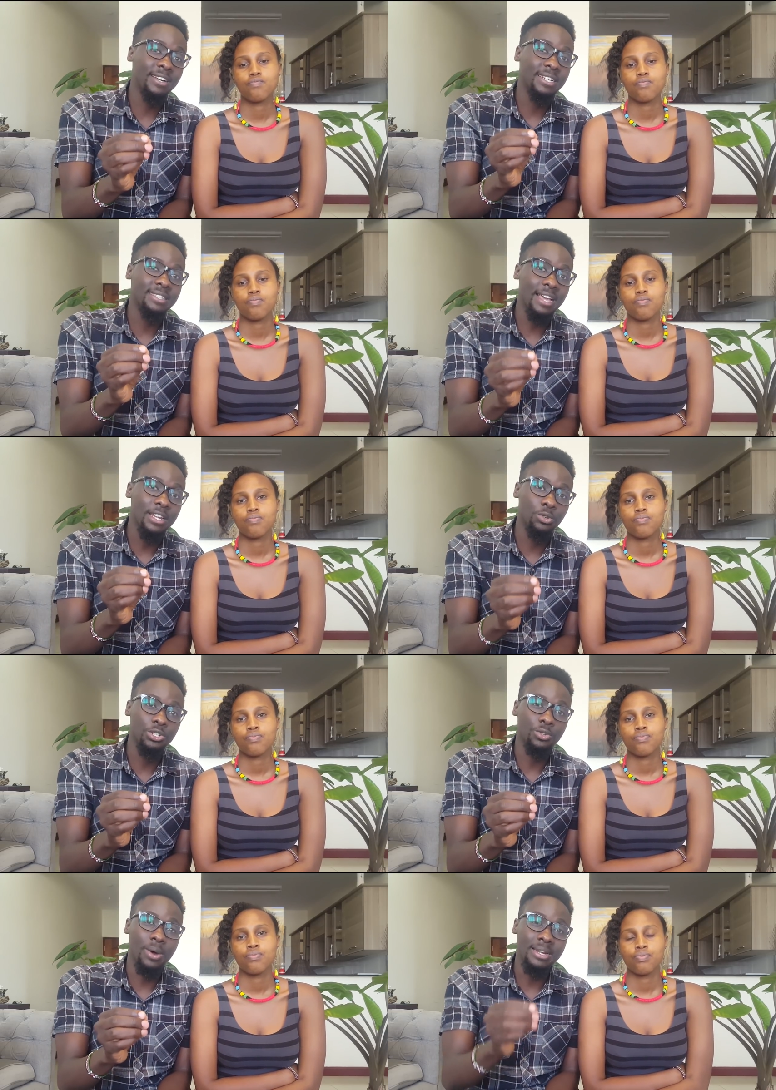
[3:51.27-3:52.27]
Speaker 1: decide what
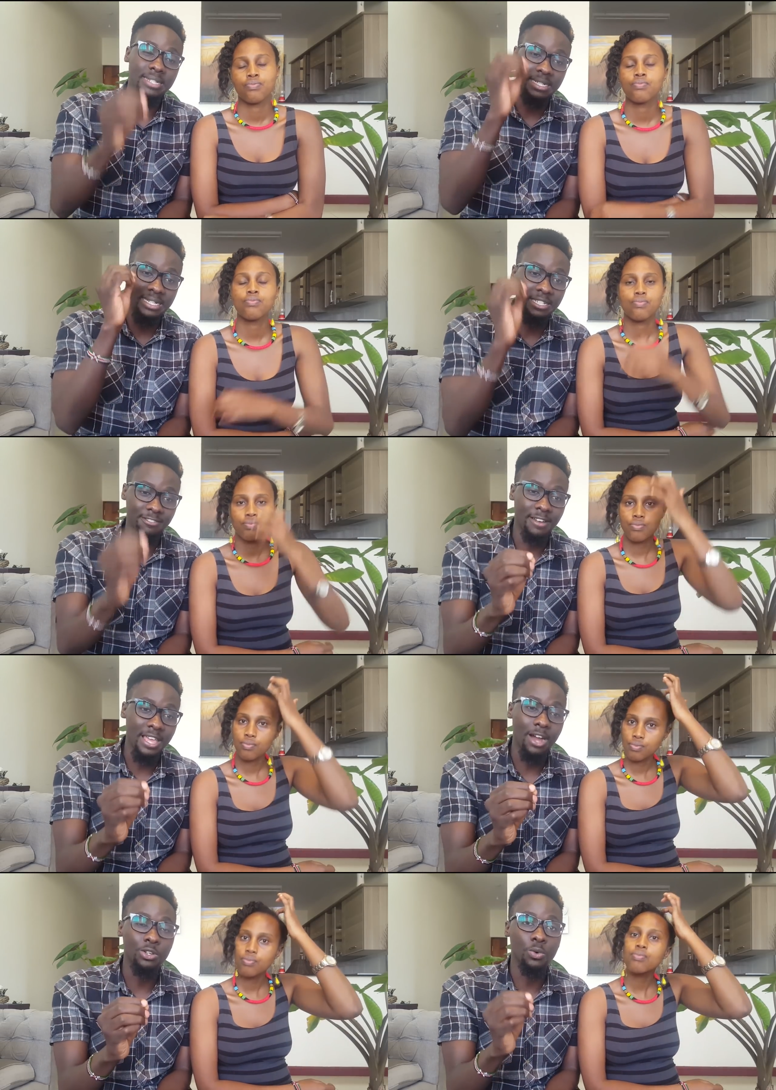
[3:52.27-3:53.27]
you want, identify
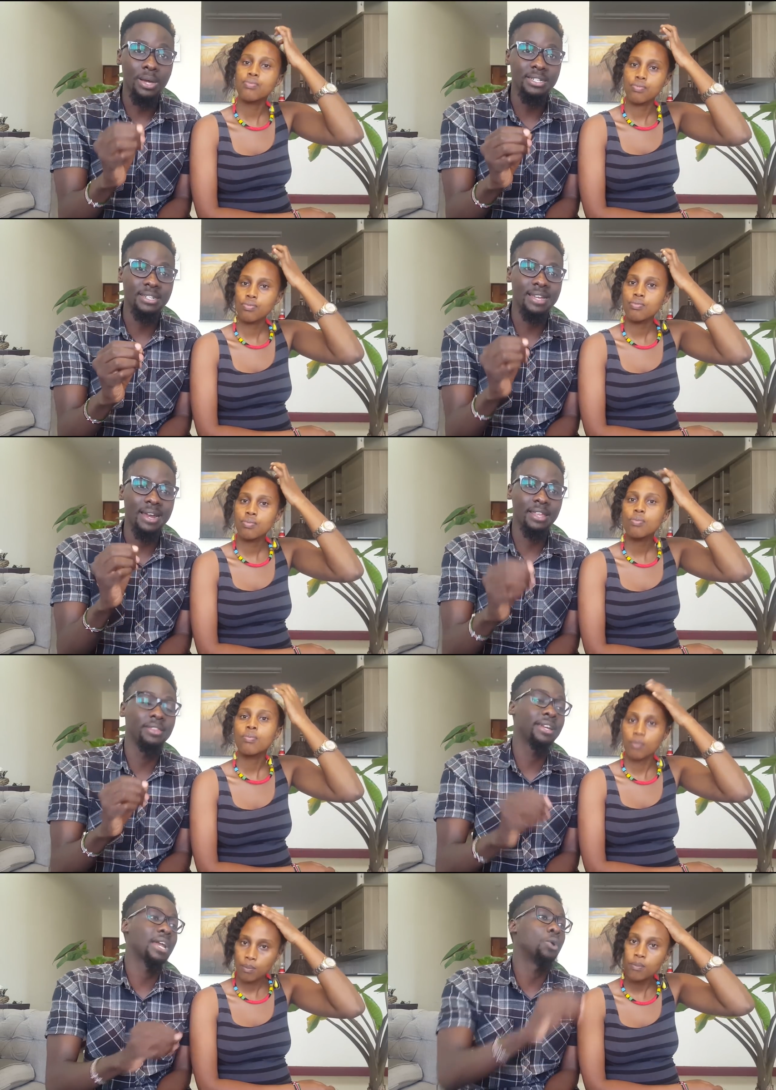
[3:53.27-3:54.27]
how you want it done, and
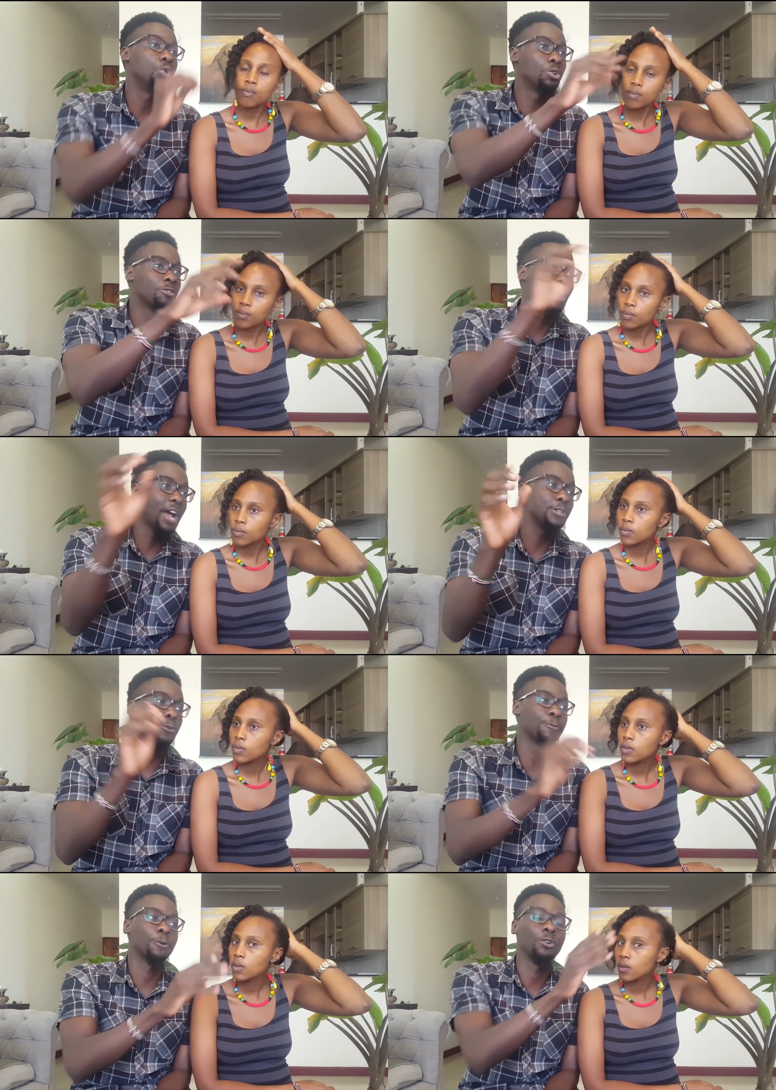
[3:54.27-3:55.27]
then now look for guys to
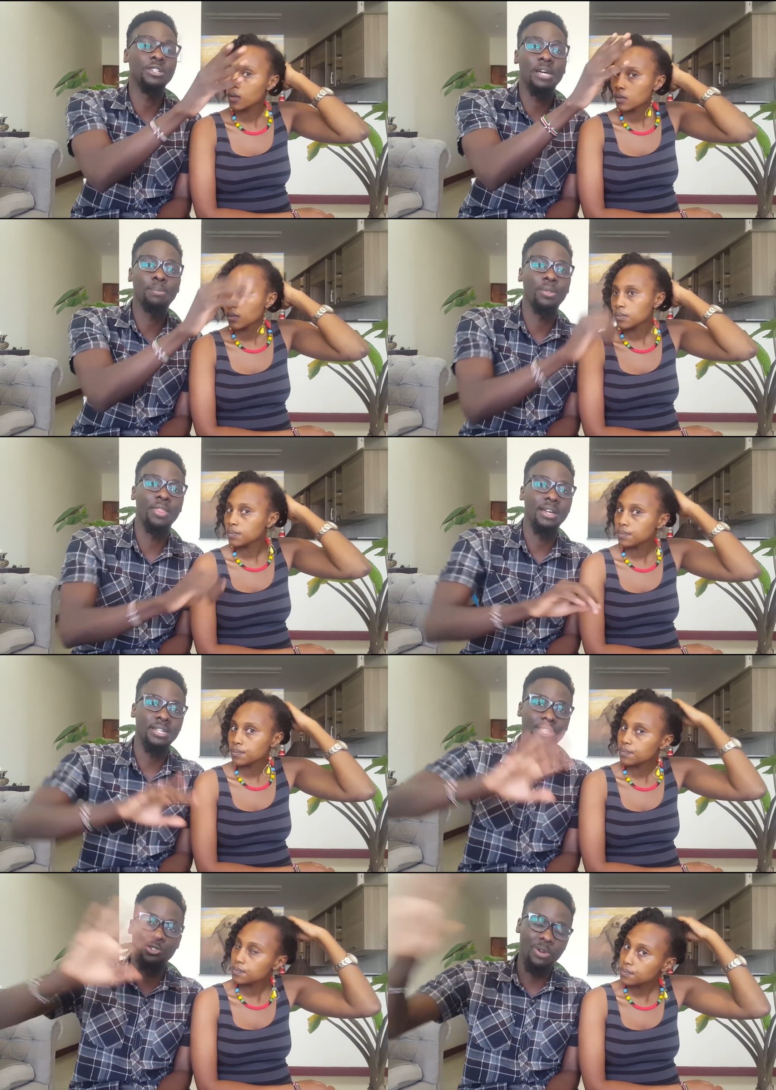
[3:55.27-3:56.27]
follow it up on that
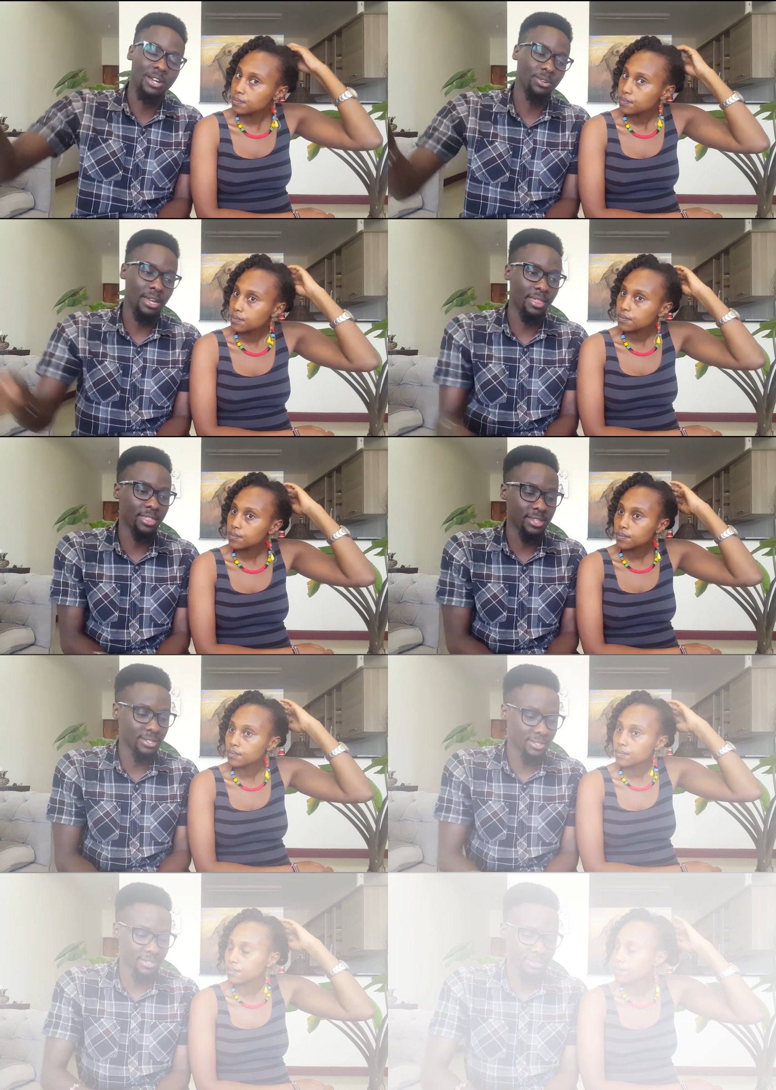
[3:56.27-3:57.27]
as you handle other
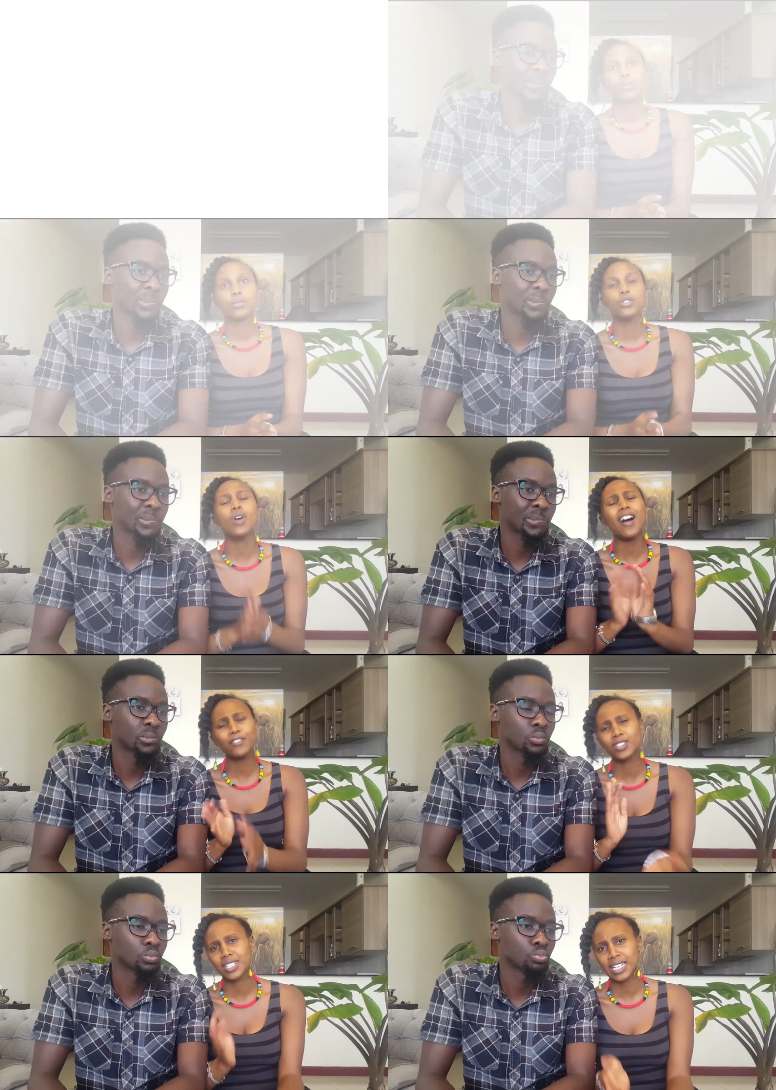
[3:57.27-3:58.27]
Speaker 2: things. Mm. You have
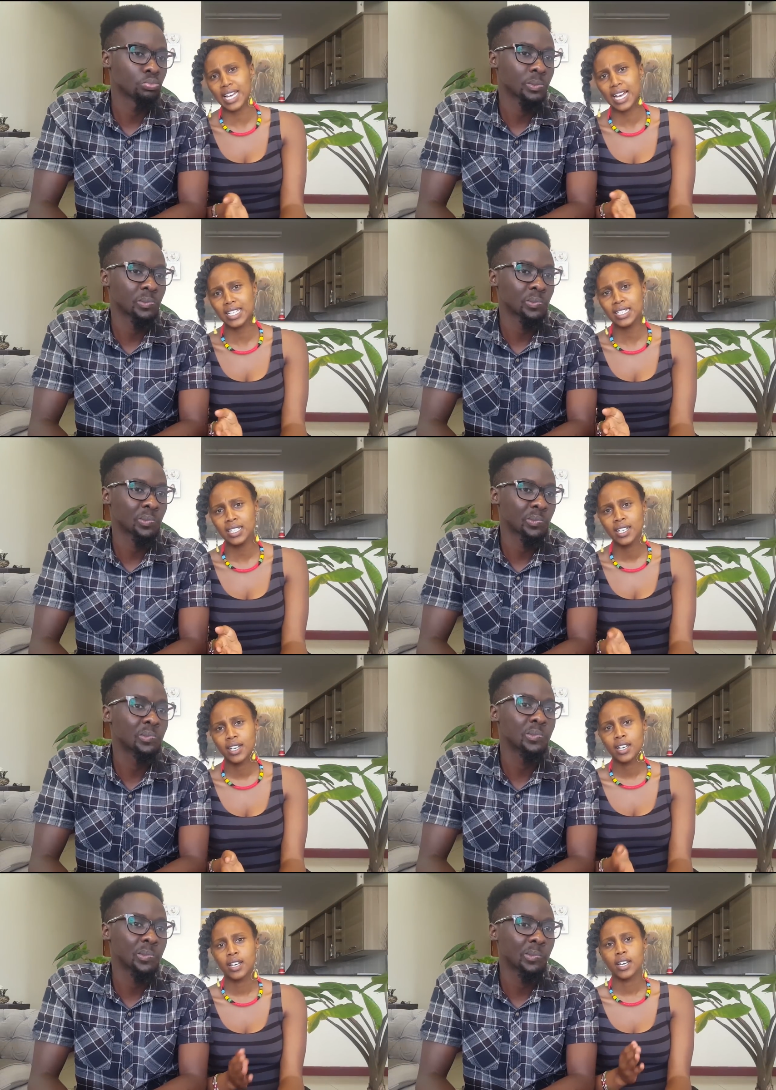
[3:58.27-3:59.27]
to start early
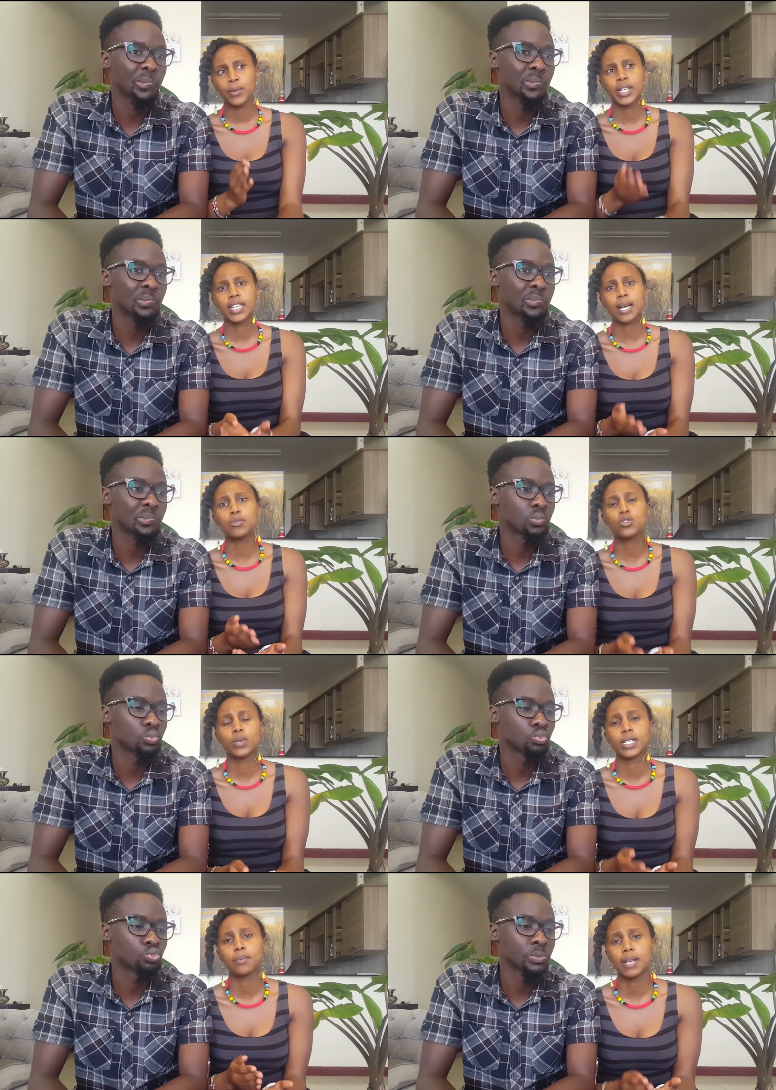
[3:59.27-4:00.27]
when it comes to
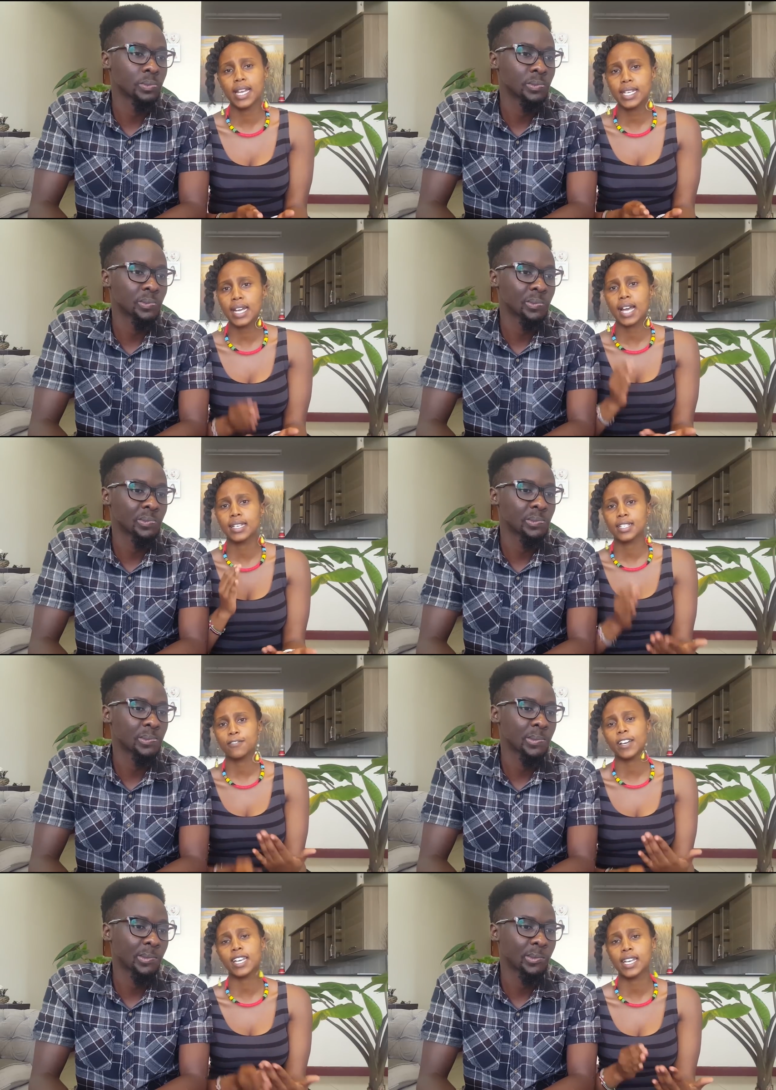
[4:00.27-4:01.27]
wedding planning,
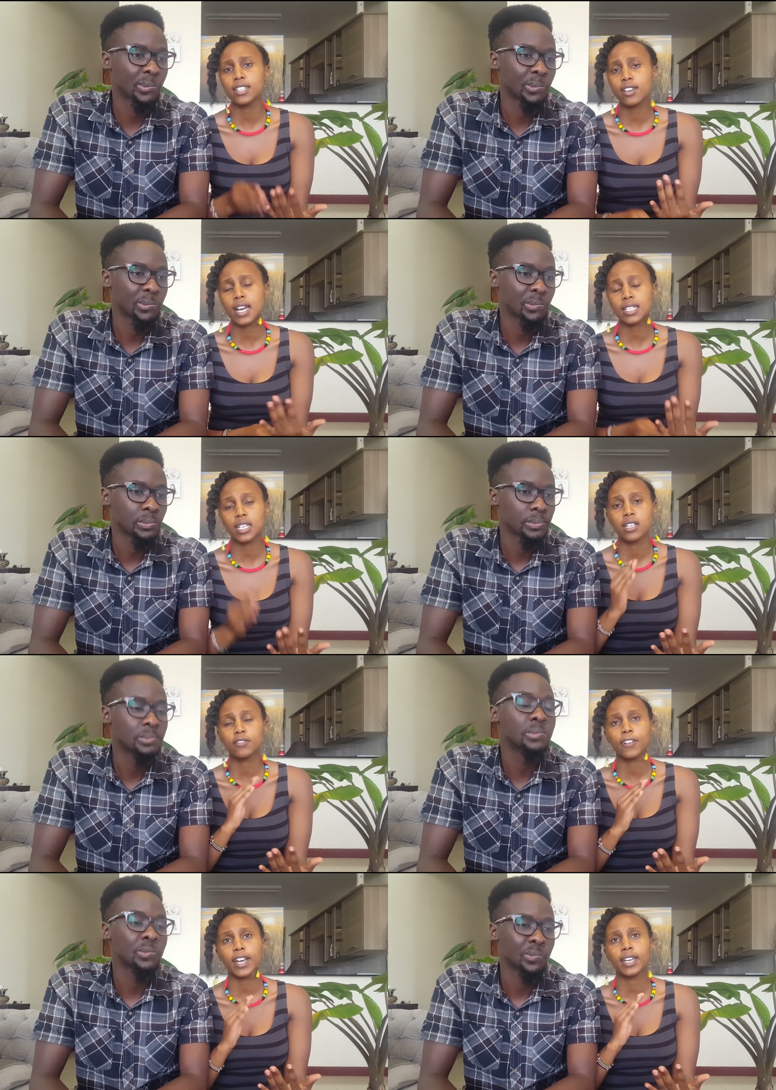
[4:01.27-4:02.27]
identifying caterers,
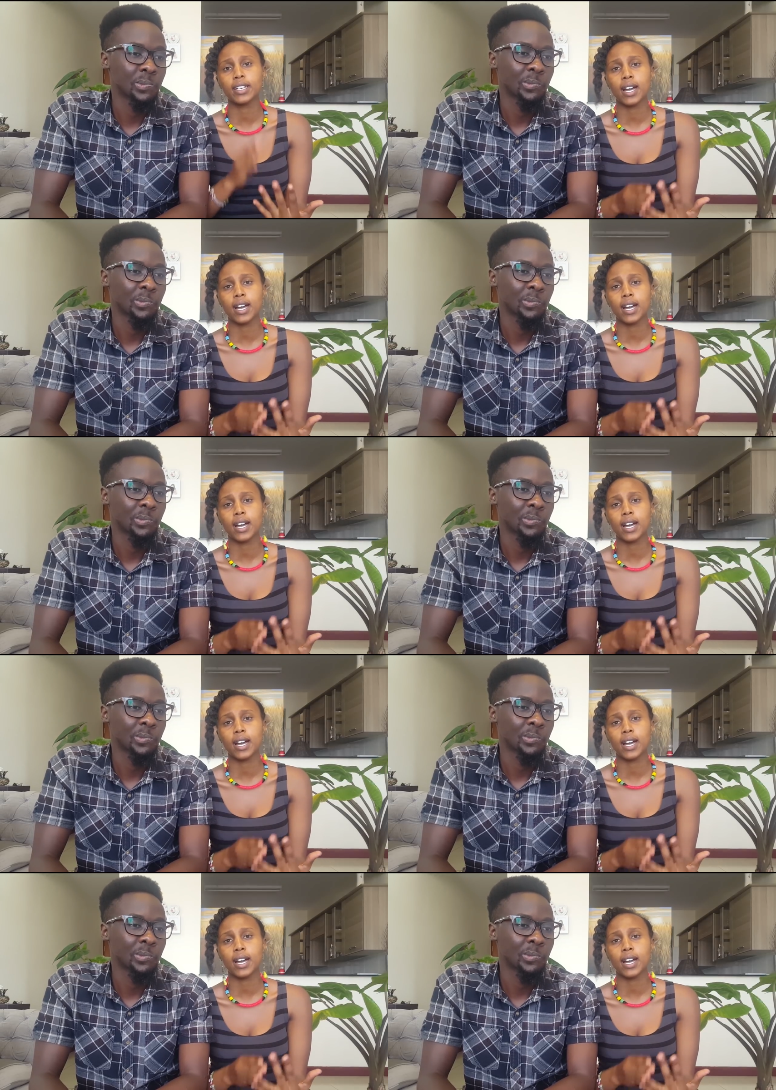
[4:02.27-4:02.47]
identifying